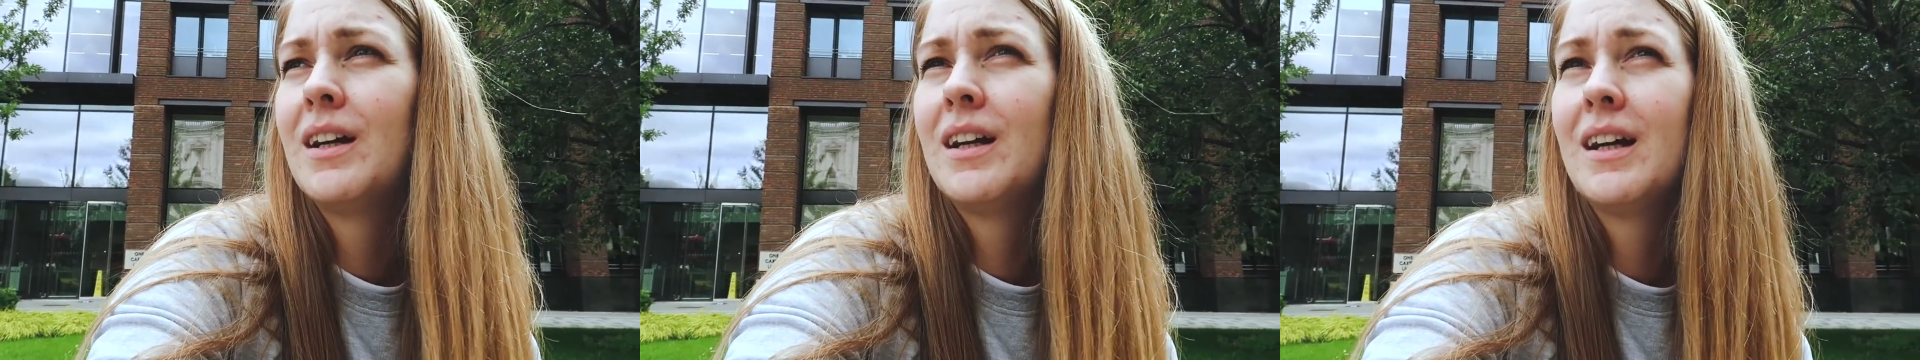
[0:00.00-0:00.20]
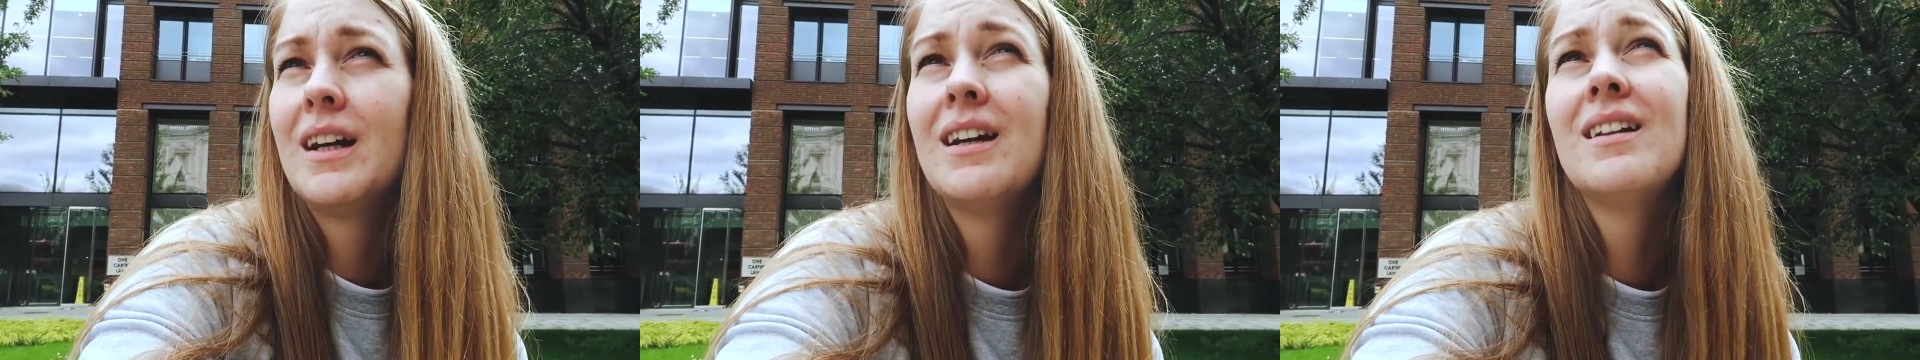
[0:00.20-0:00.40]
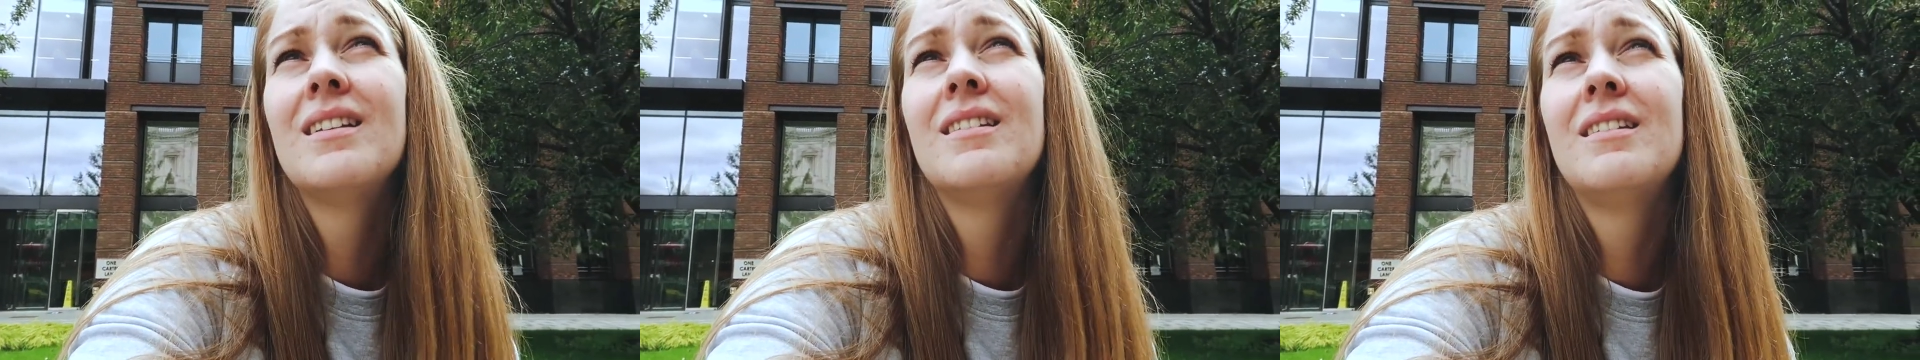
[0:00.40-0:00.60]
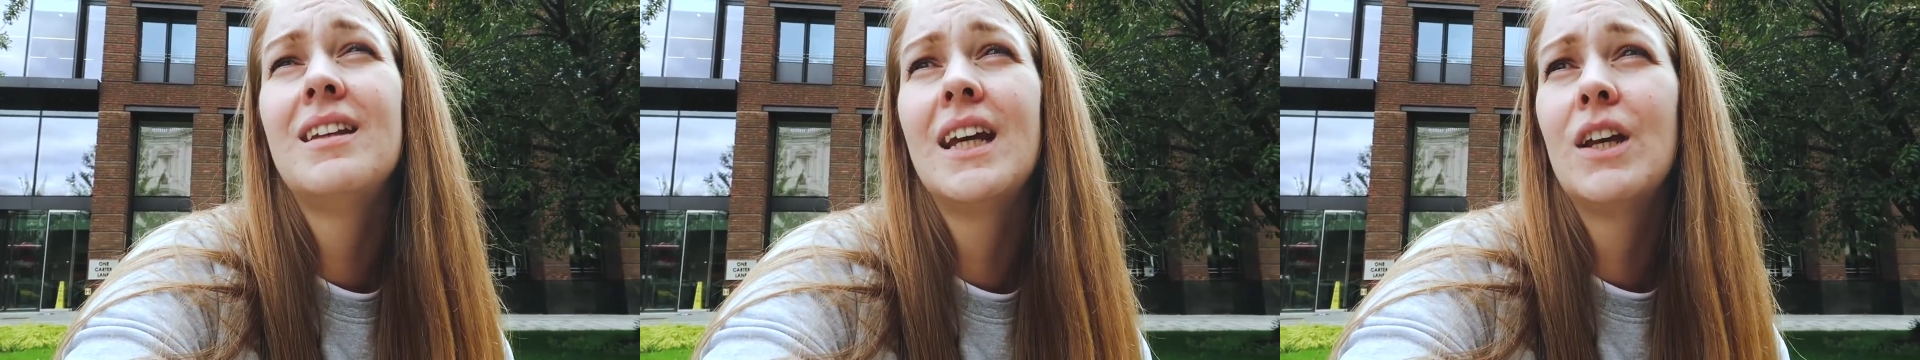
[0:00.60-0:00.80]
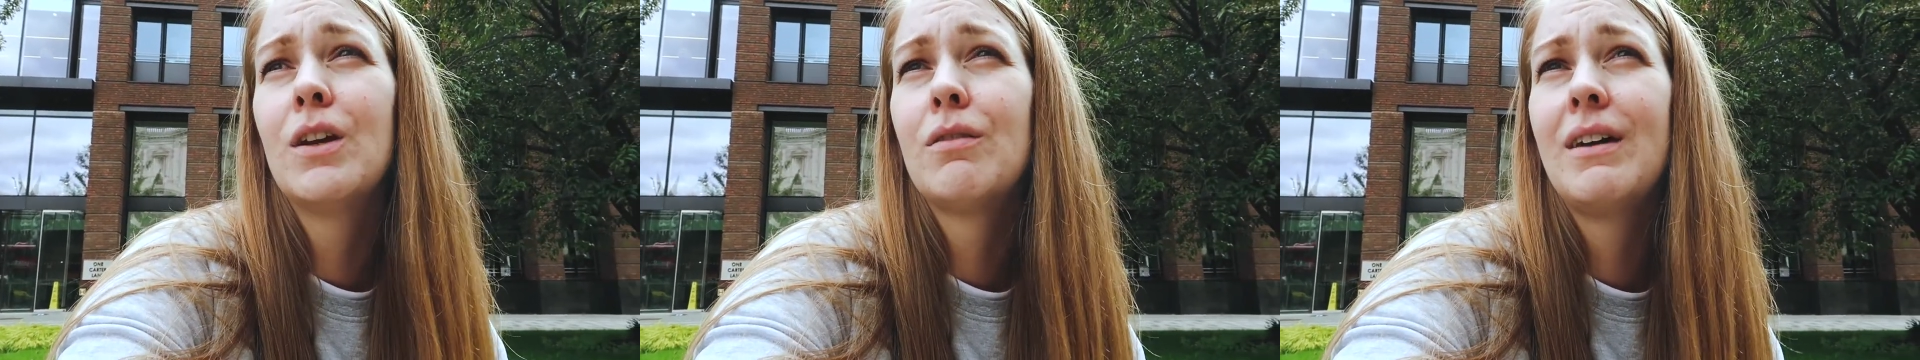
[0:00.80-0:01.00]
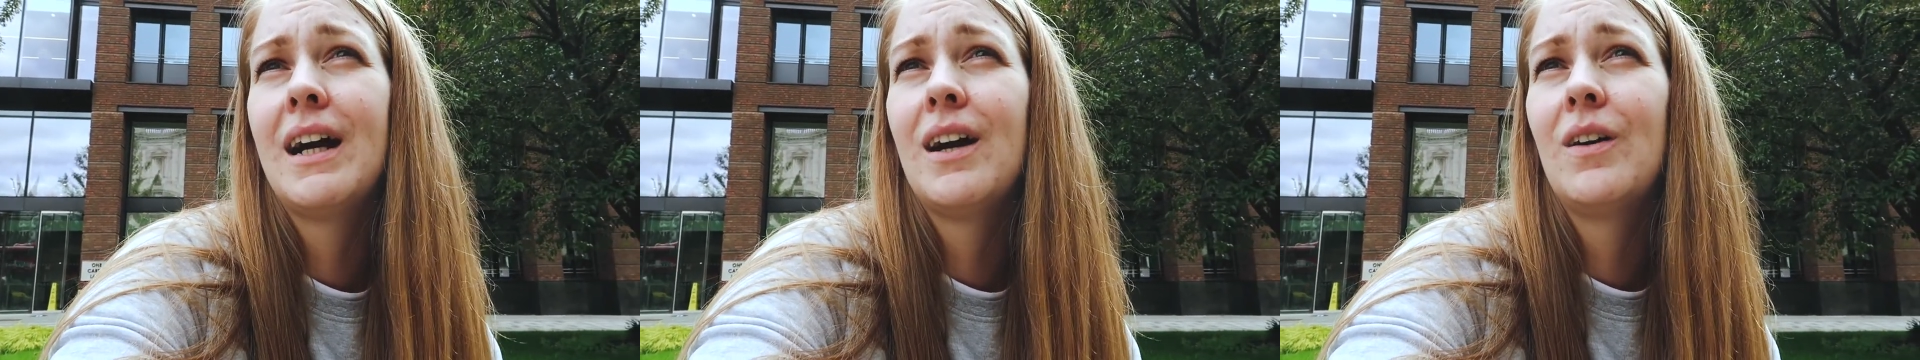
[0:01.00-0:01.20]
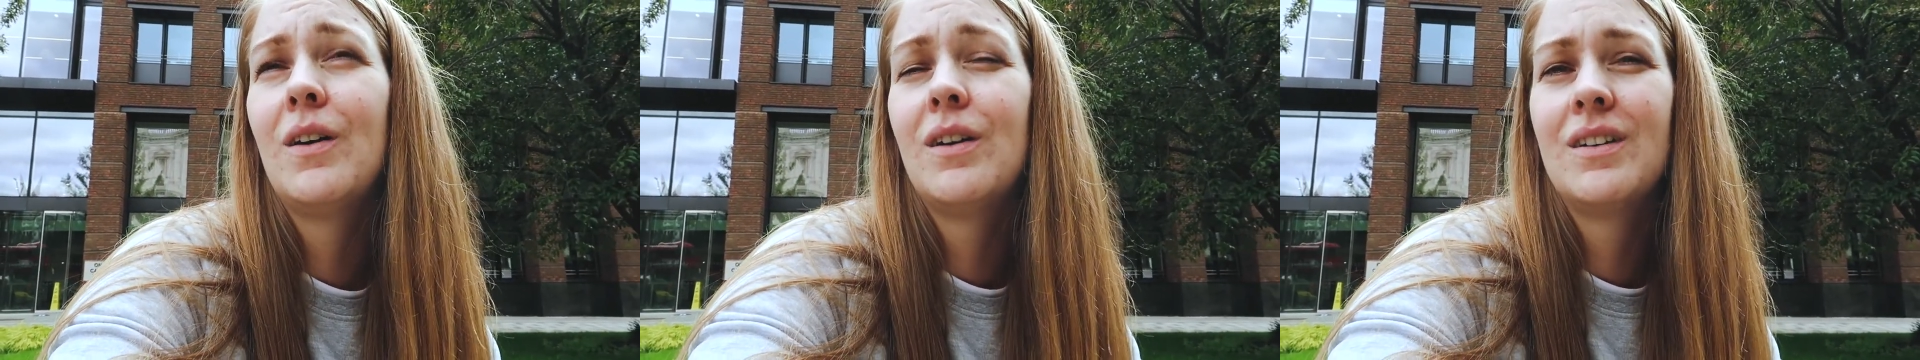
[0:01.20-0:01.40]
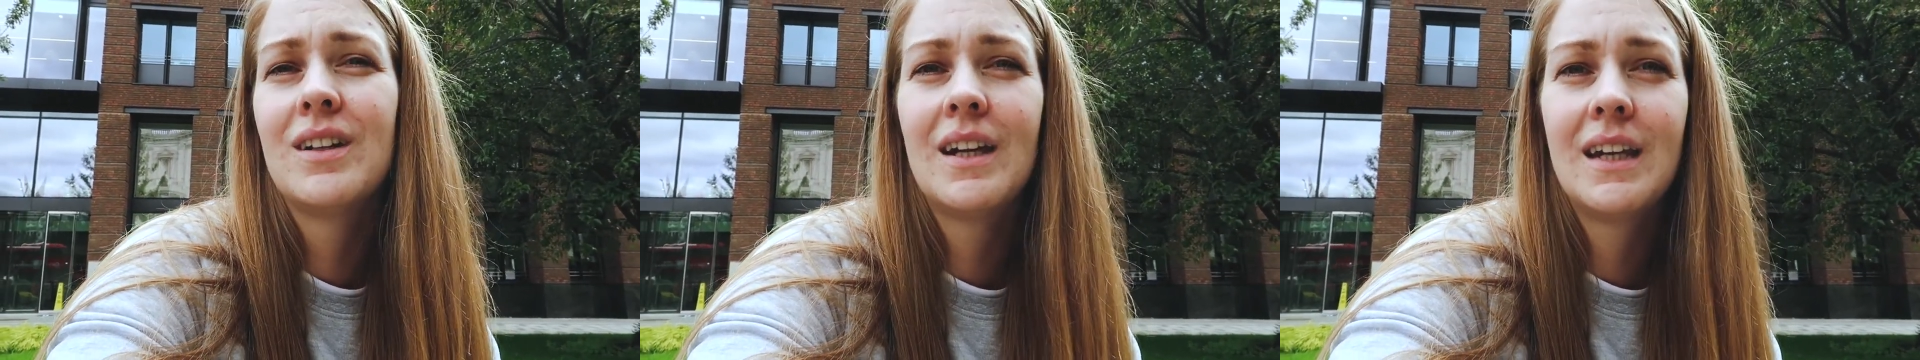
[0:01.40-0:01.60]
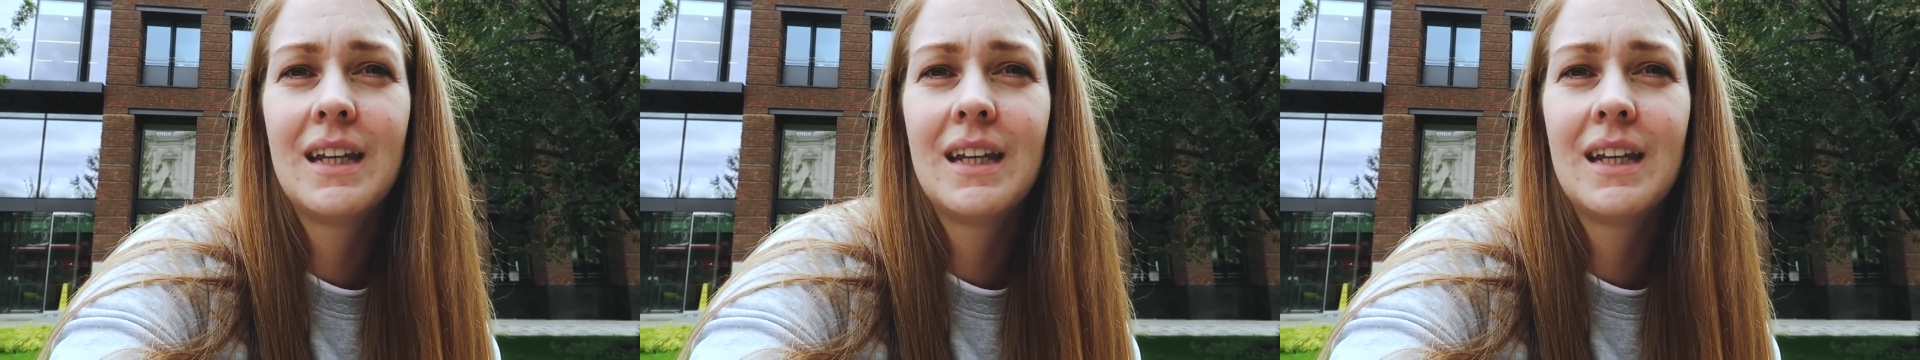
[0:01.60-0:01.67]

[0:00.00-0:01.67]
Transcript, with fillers: to take you around,